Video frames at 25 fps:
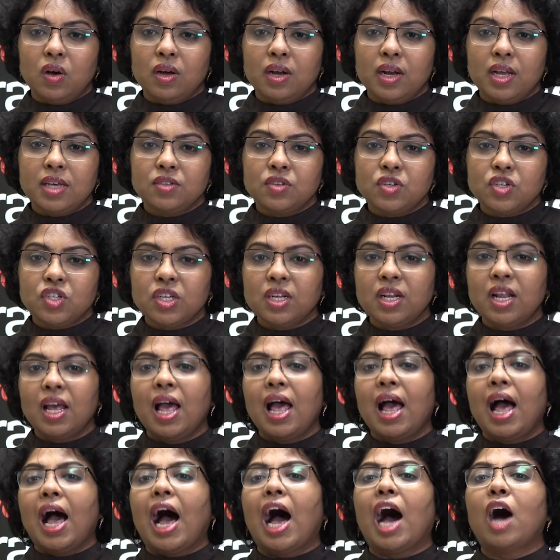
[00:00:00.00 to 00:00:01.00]
organization,
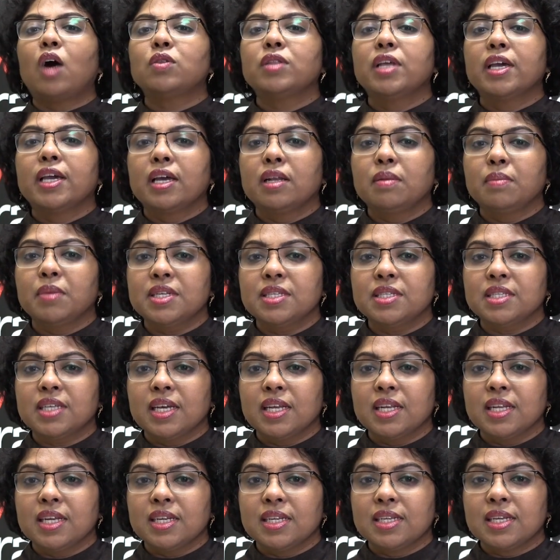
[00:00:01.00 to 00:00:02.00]
how they can
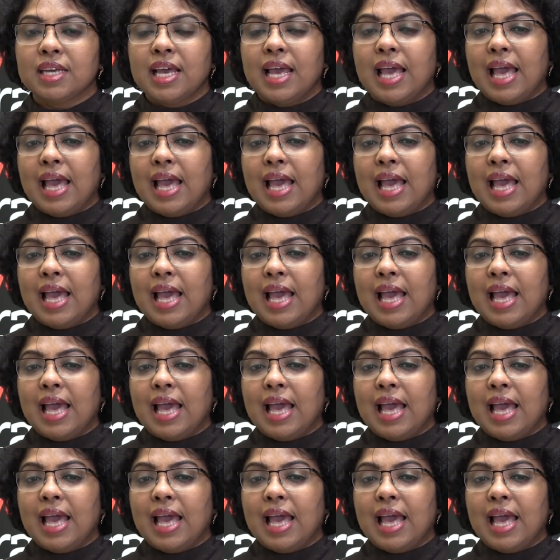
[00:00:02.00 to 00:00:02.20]
maintain it.